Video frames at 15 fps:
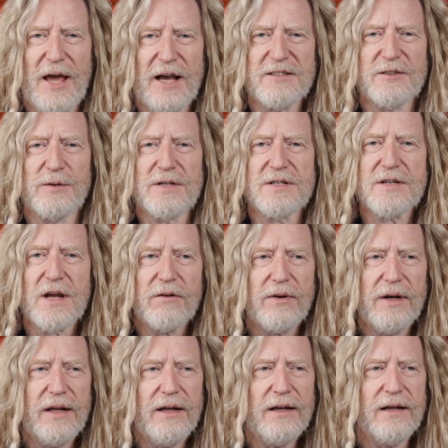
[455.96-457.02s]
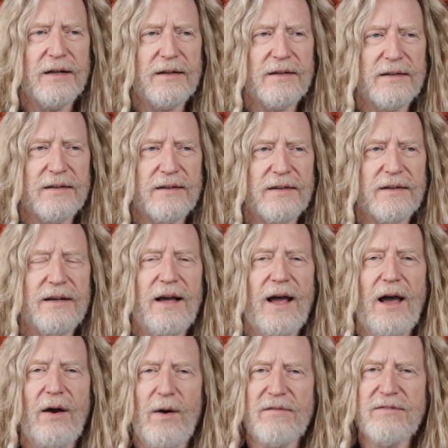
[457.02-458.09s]
excellent sight reading.
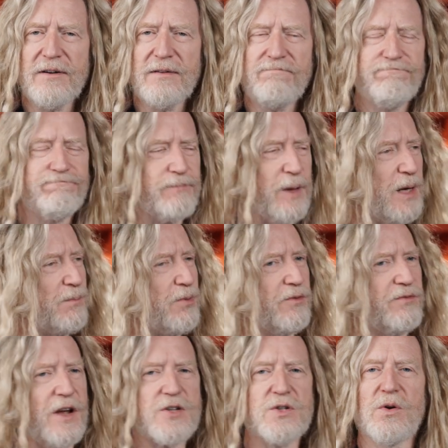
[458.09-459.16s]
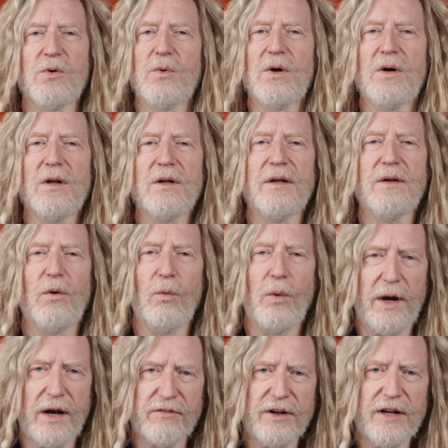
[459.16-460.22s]
However, in a professional world,
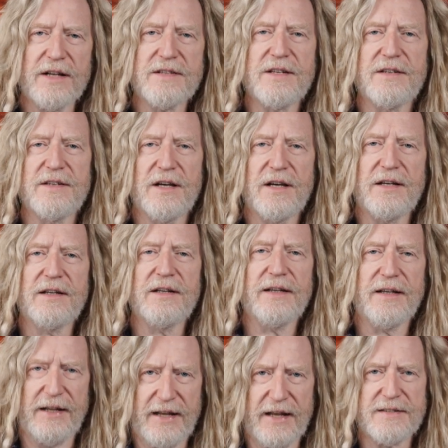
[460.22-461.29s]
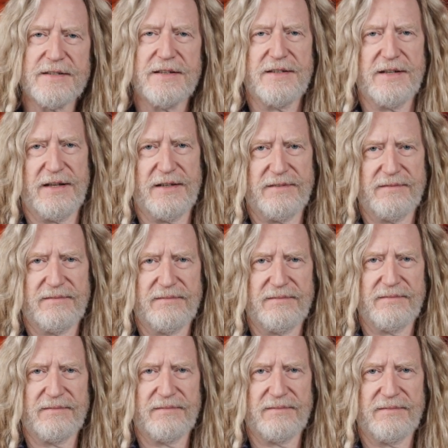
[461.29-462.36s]
whatever gets it done, gets it done.
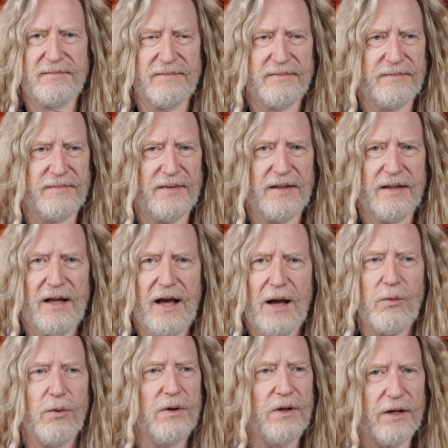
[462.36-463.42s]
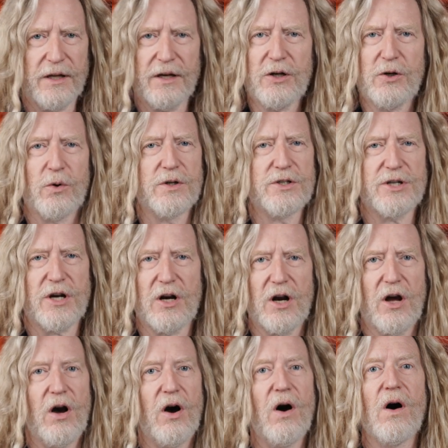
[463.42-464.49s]
I will look at a chord
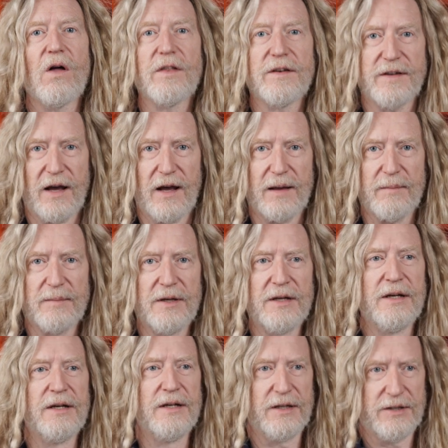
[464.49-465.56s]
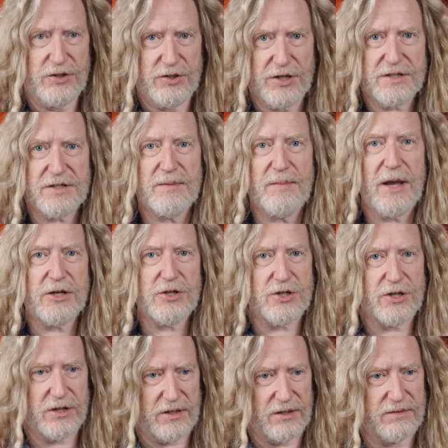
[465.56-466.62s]
chart all the time just to make
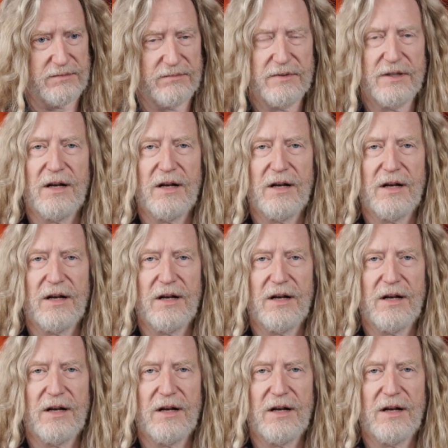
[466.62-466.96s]
sure,